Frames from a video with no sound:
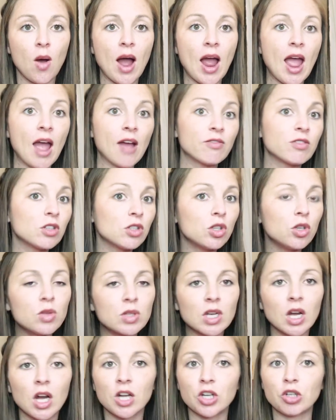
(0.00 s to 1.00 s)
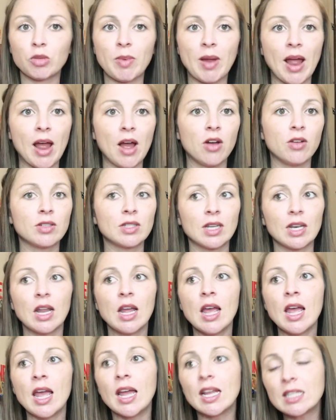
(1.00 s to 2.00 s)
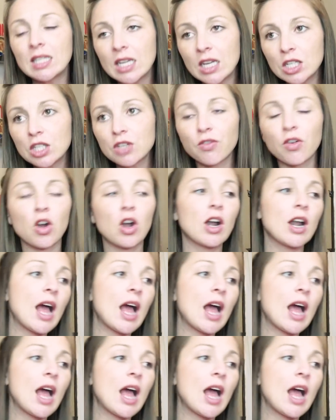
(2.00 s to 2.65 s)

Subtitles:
I have to lose 100 pounds and it's easy for her,